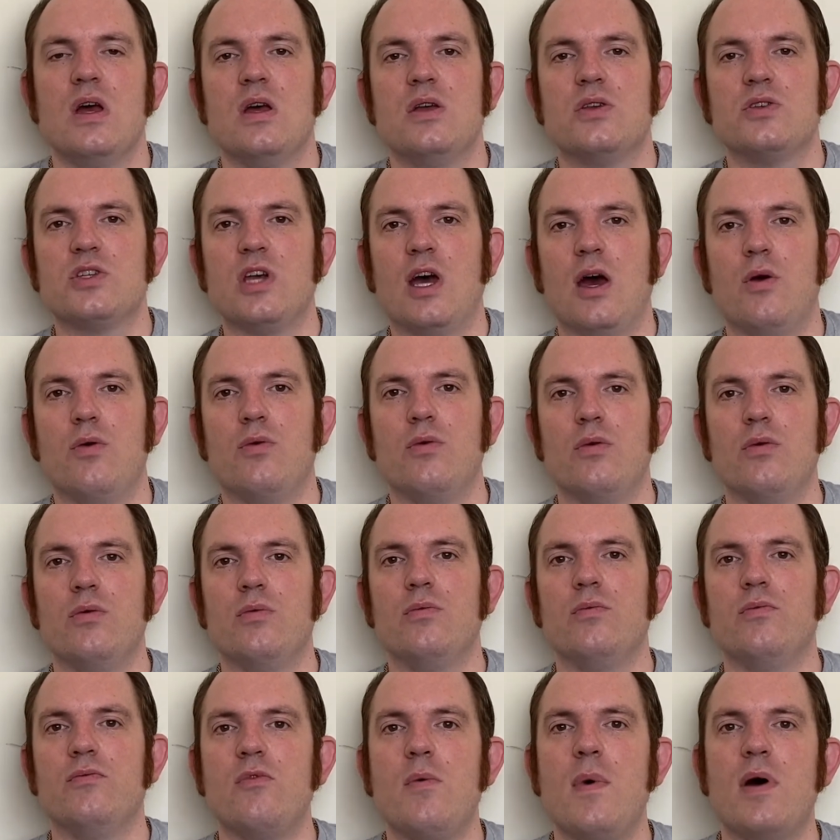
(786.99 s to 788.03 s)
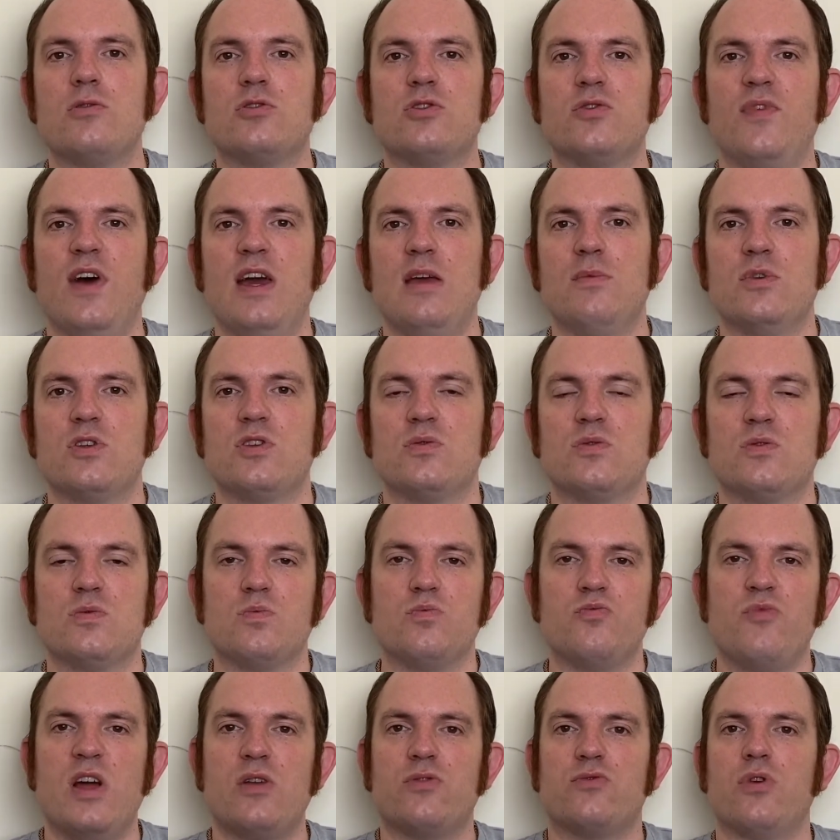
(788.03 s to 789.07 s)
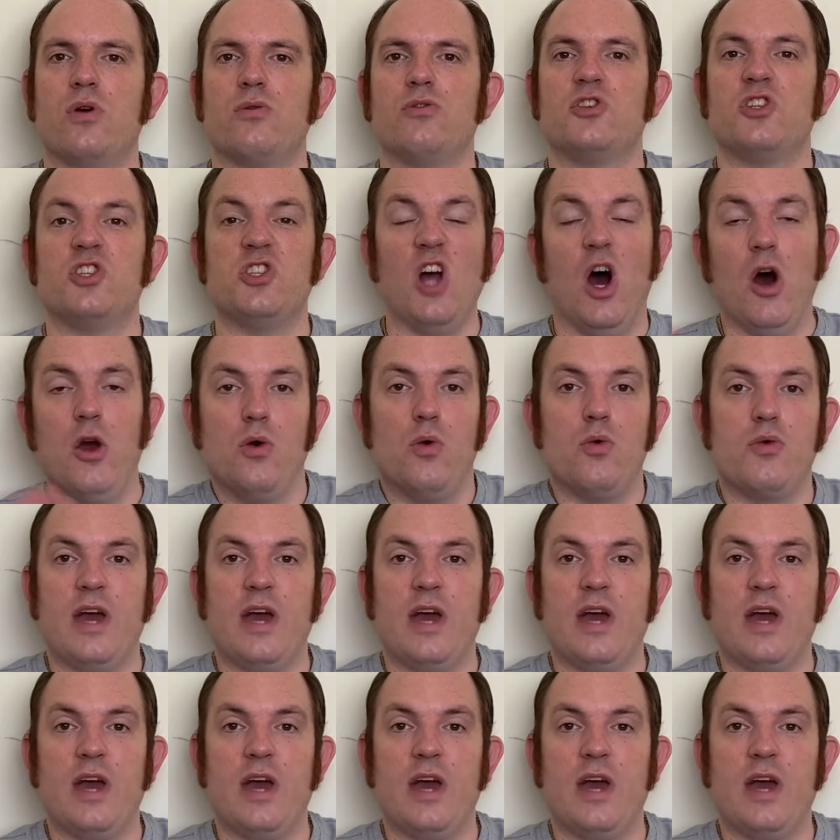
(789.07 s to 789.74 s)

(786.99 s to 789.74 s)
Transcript: So the most famous retro-style